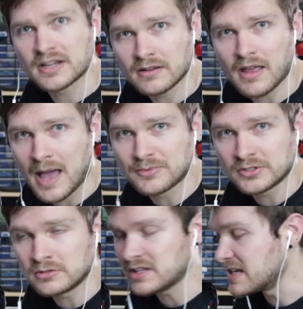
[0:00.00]
It
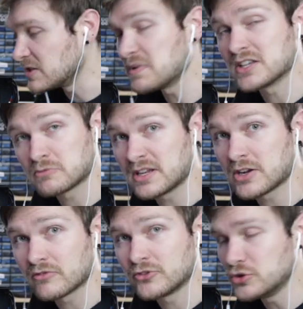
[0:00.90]
absolutely is because we
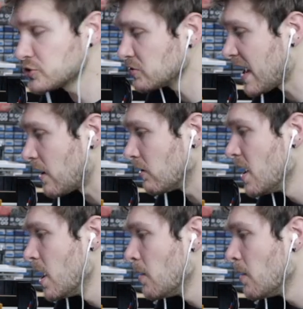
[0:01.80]
did our fiducial cal.